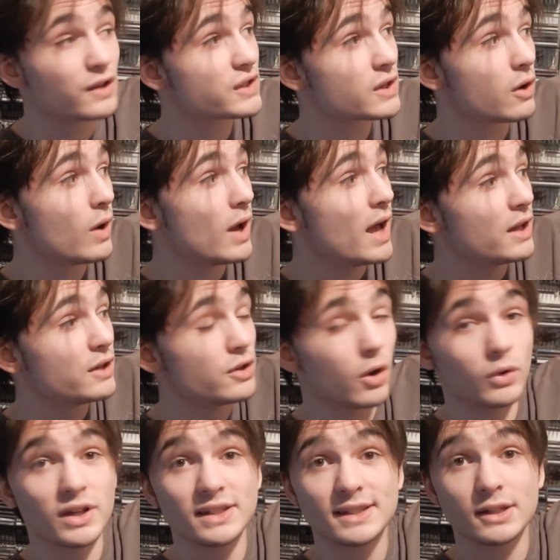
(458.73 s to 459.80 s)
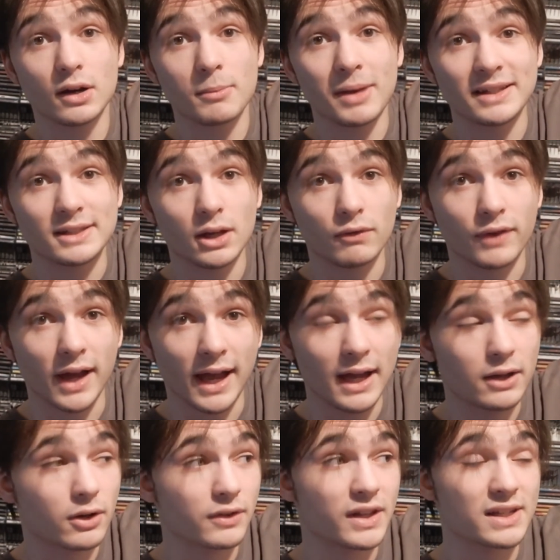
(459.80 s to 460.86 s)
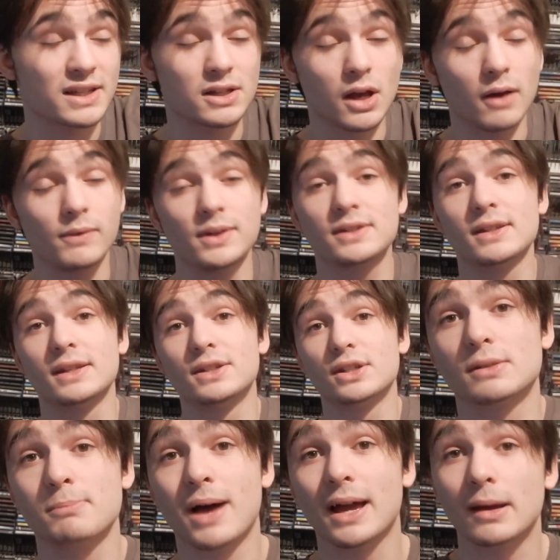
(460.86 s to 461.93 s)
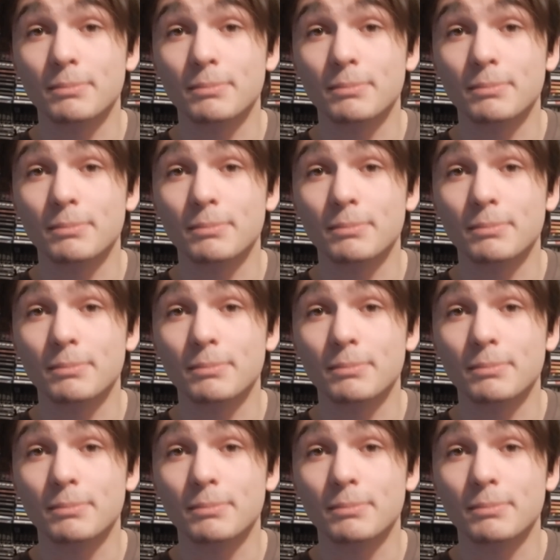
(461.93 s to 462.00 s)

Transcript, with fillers: so don't consider myself a hater. This is obviously just my